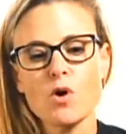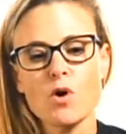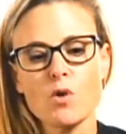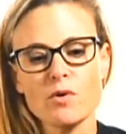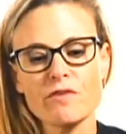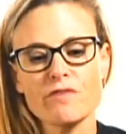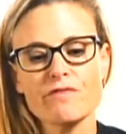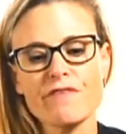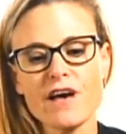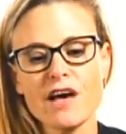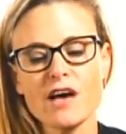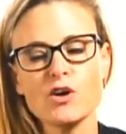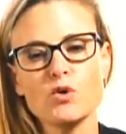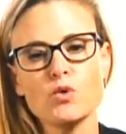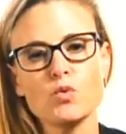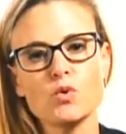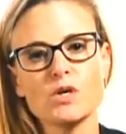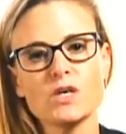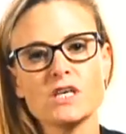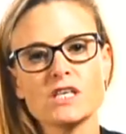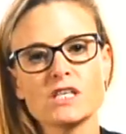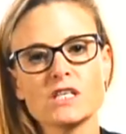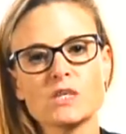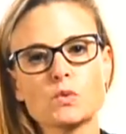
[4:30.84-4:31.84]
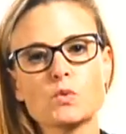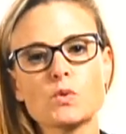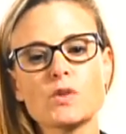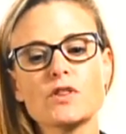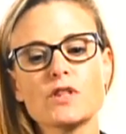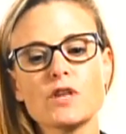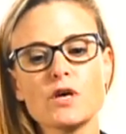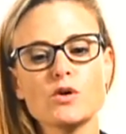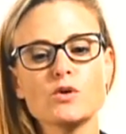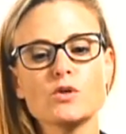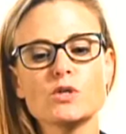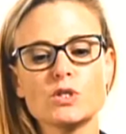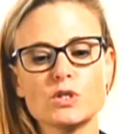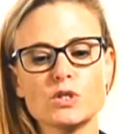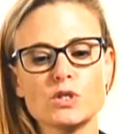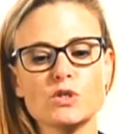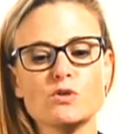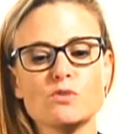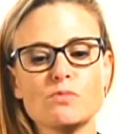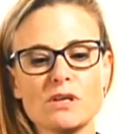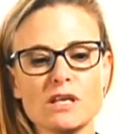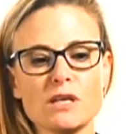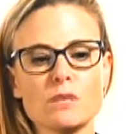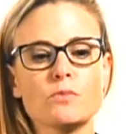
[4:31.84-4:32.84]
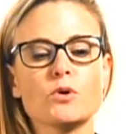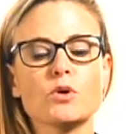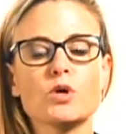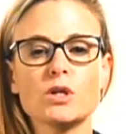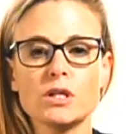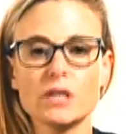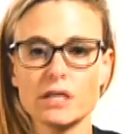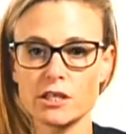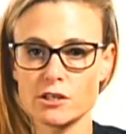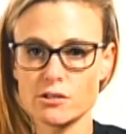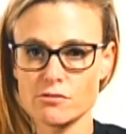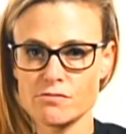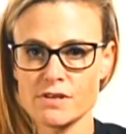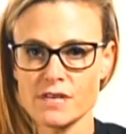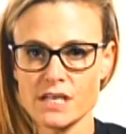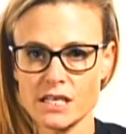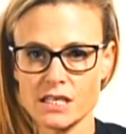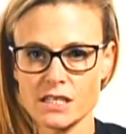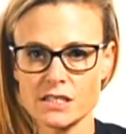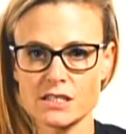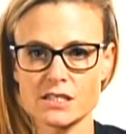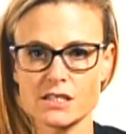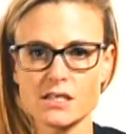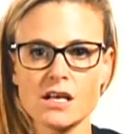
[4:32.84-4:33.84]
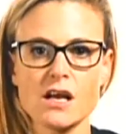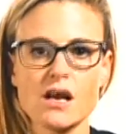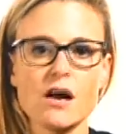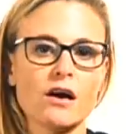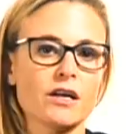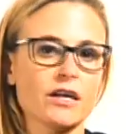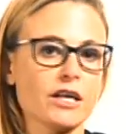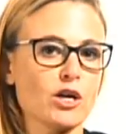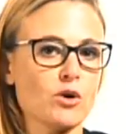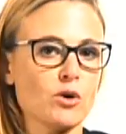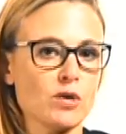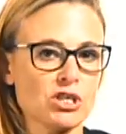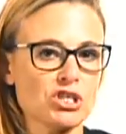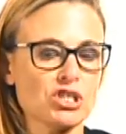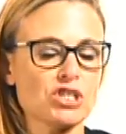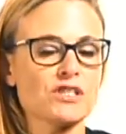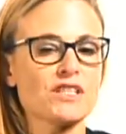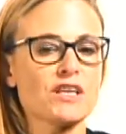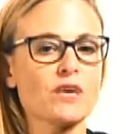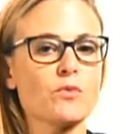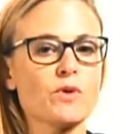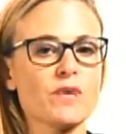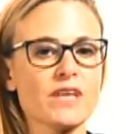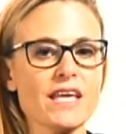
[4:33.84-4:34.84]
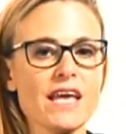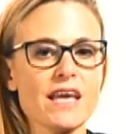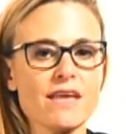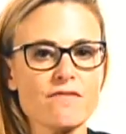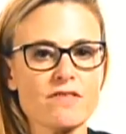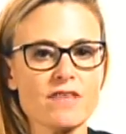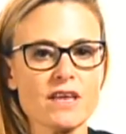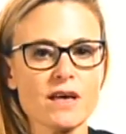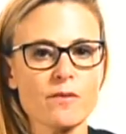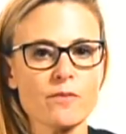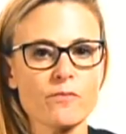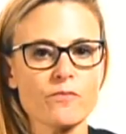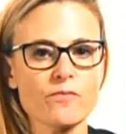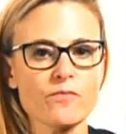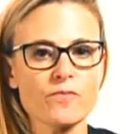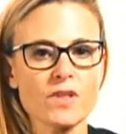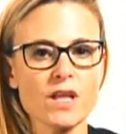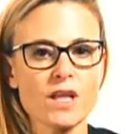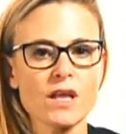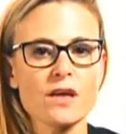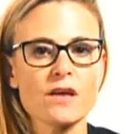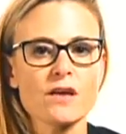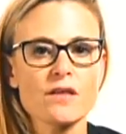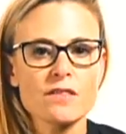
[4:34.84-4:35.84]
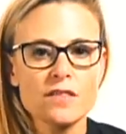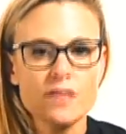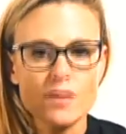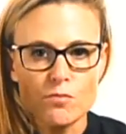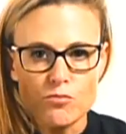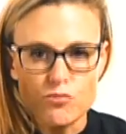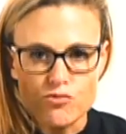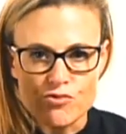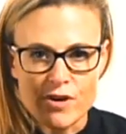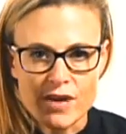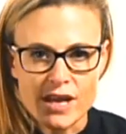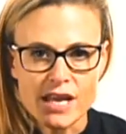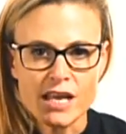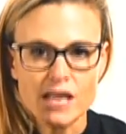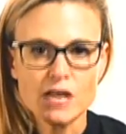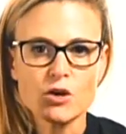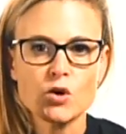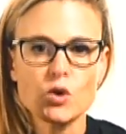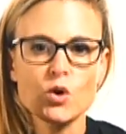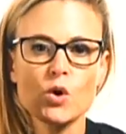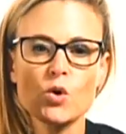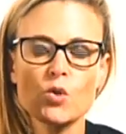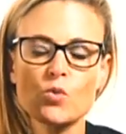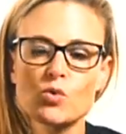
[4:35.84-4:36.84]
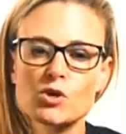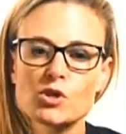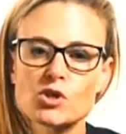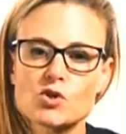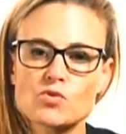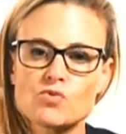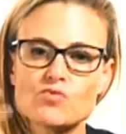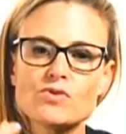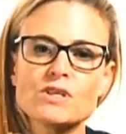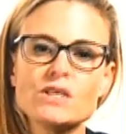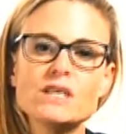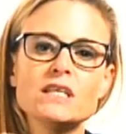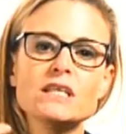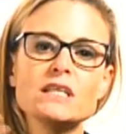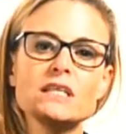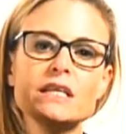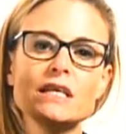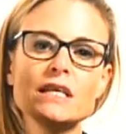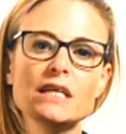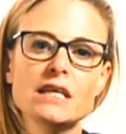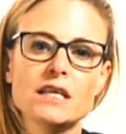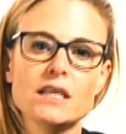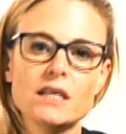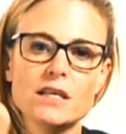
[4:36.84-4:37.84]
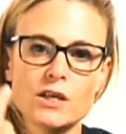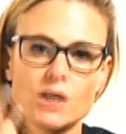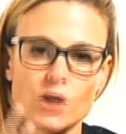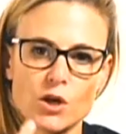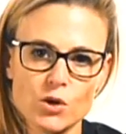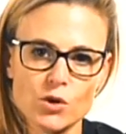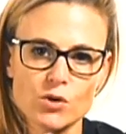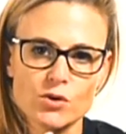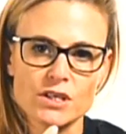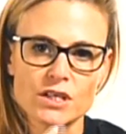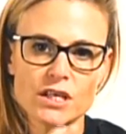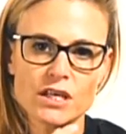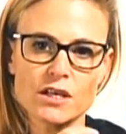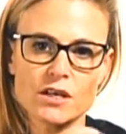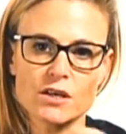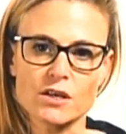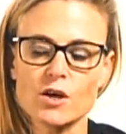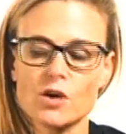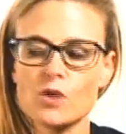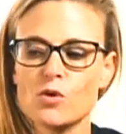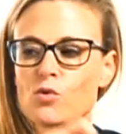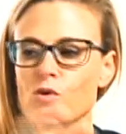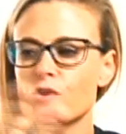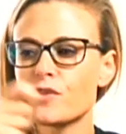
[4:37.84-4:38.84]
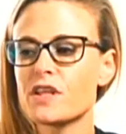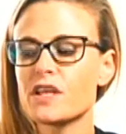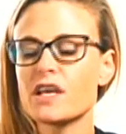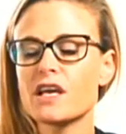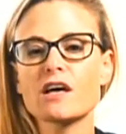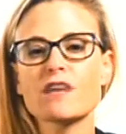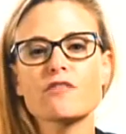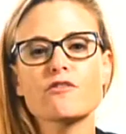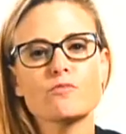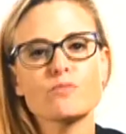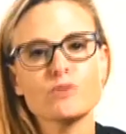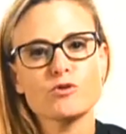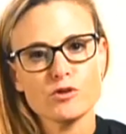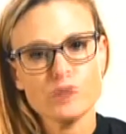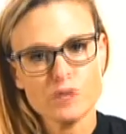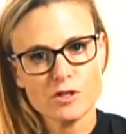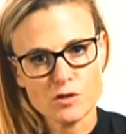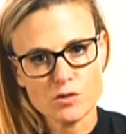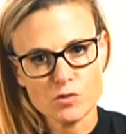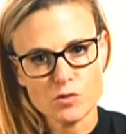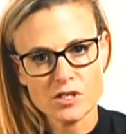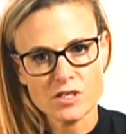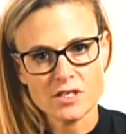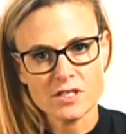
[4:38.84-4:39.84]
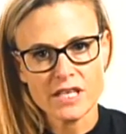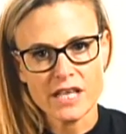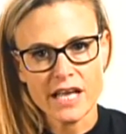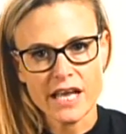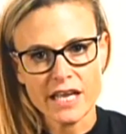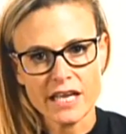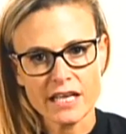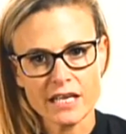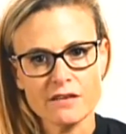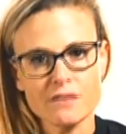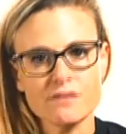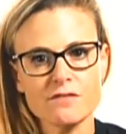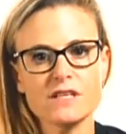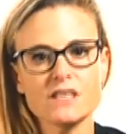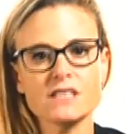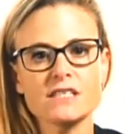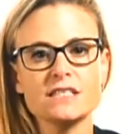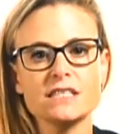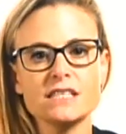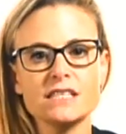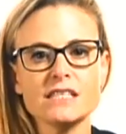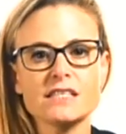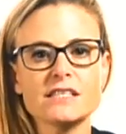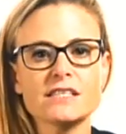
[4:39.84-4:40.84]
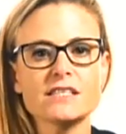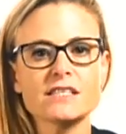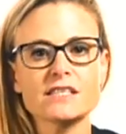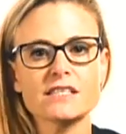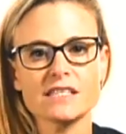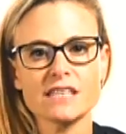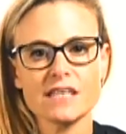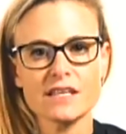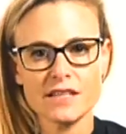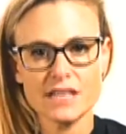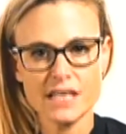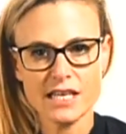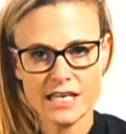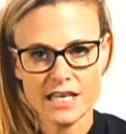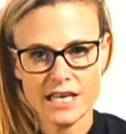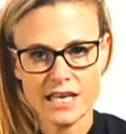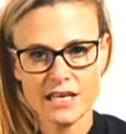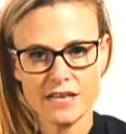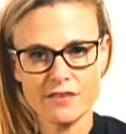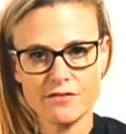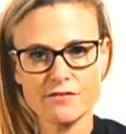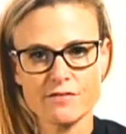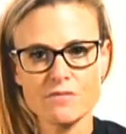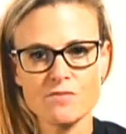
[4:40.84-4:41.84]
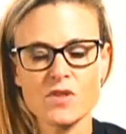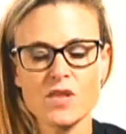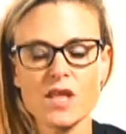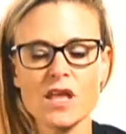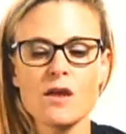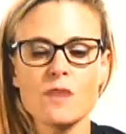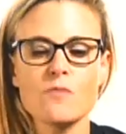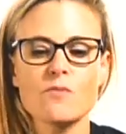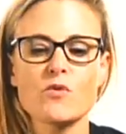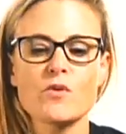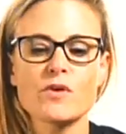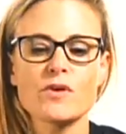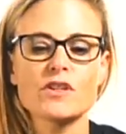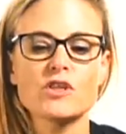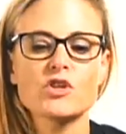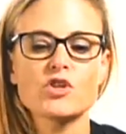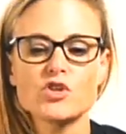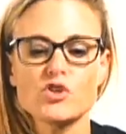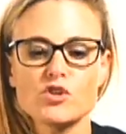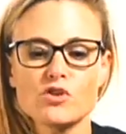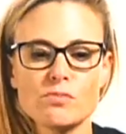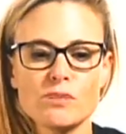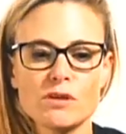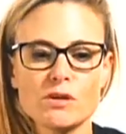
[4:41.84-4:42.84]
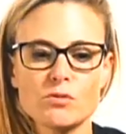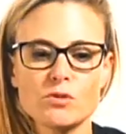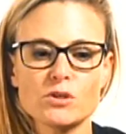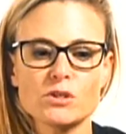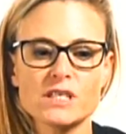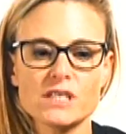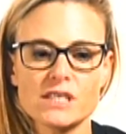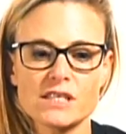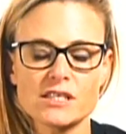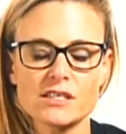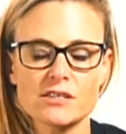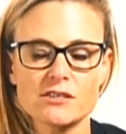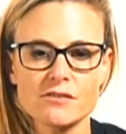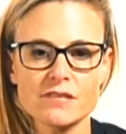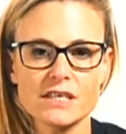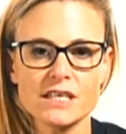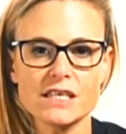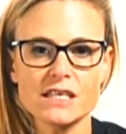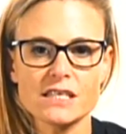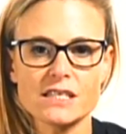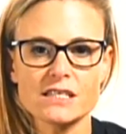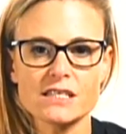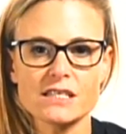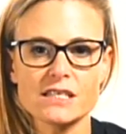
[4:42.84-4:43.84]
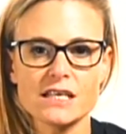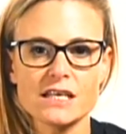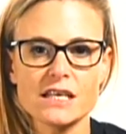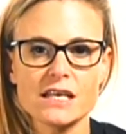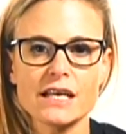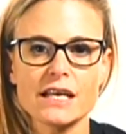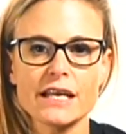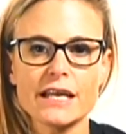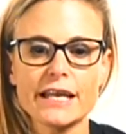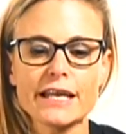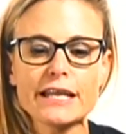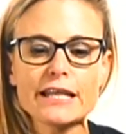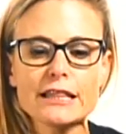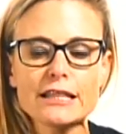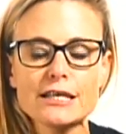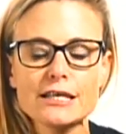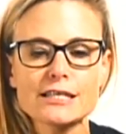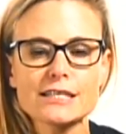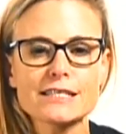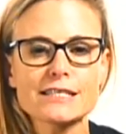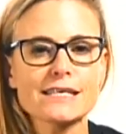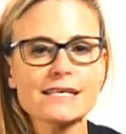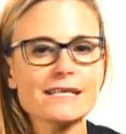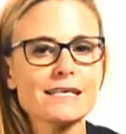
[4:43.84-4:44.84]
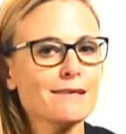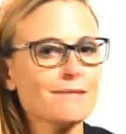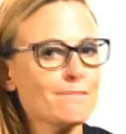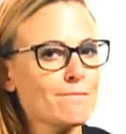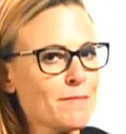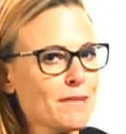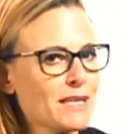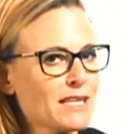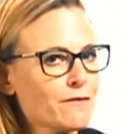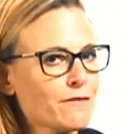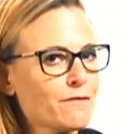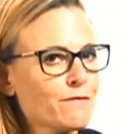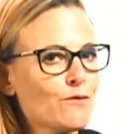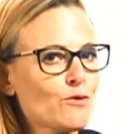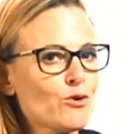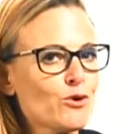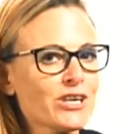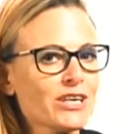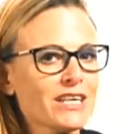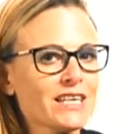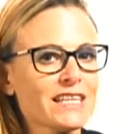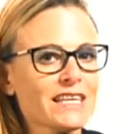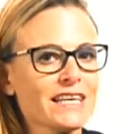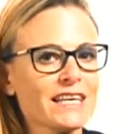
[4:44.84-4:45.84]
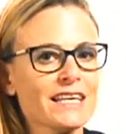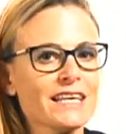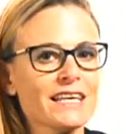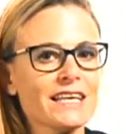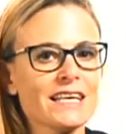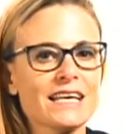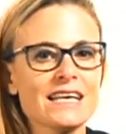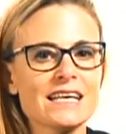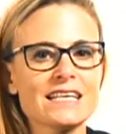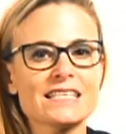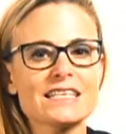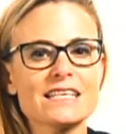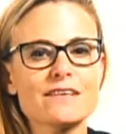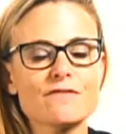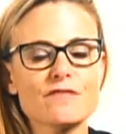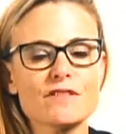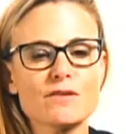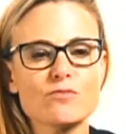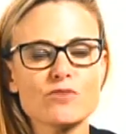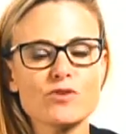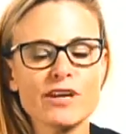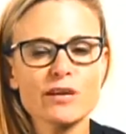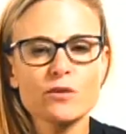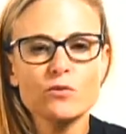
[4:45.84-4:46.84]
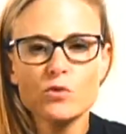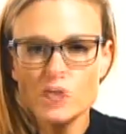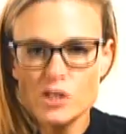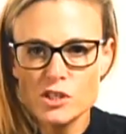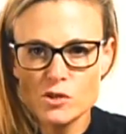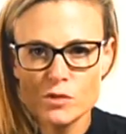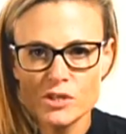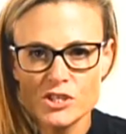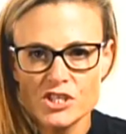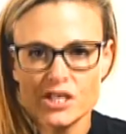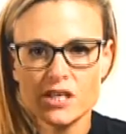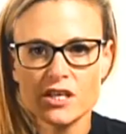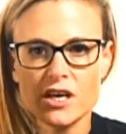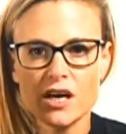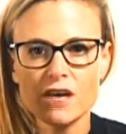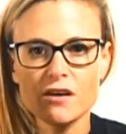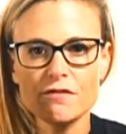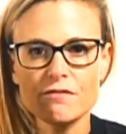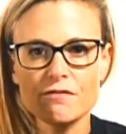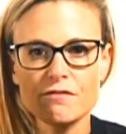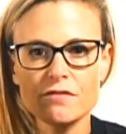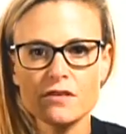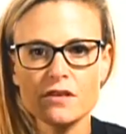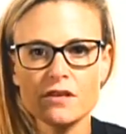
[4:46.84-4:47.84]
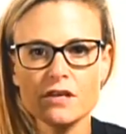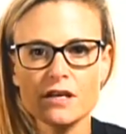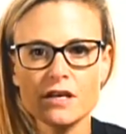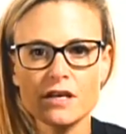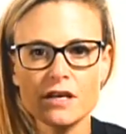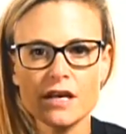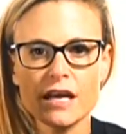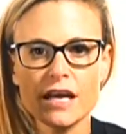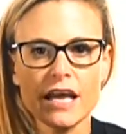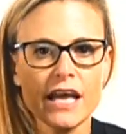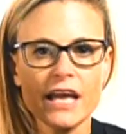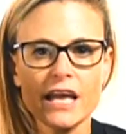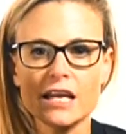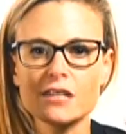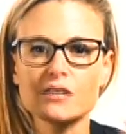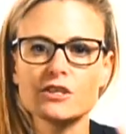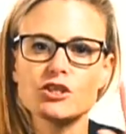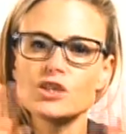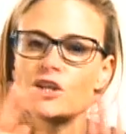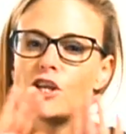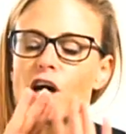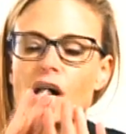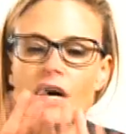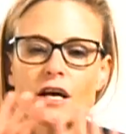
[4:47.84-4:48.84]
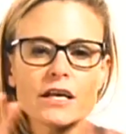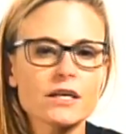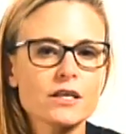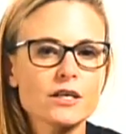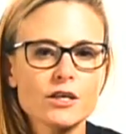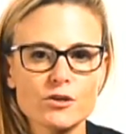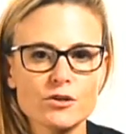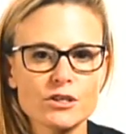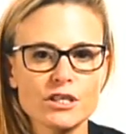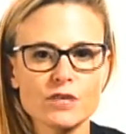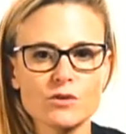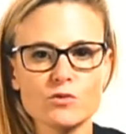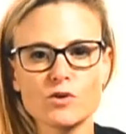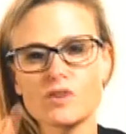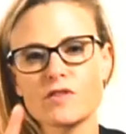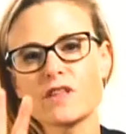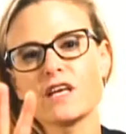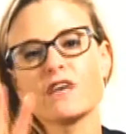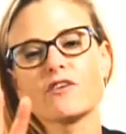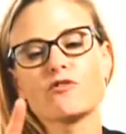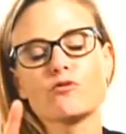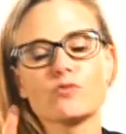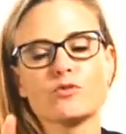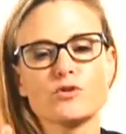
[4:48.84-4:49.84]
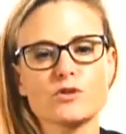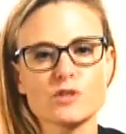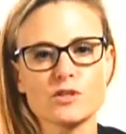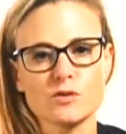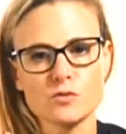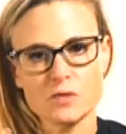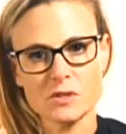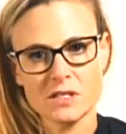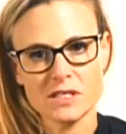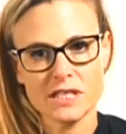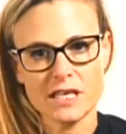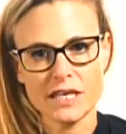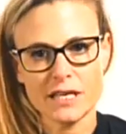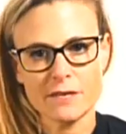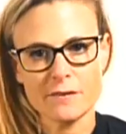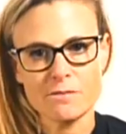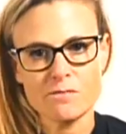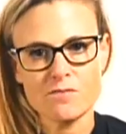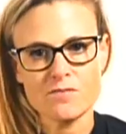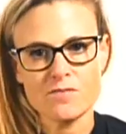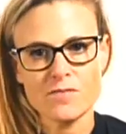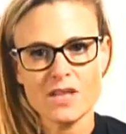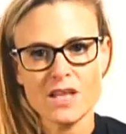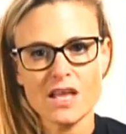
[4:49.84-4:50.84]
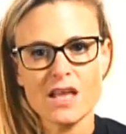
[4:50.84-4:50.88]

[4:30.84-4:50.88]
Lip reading: And what we found was when those two people agreed on a question that we gave them, the brain was really encoding what the other person was saying, the details that they gave. But when the two people disagreed, it looked metaphorically as if the brain was switching off and not encoding what the other person was saying.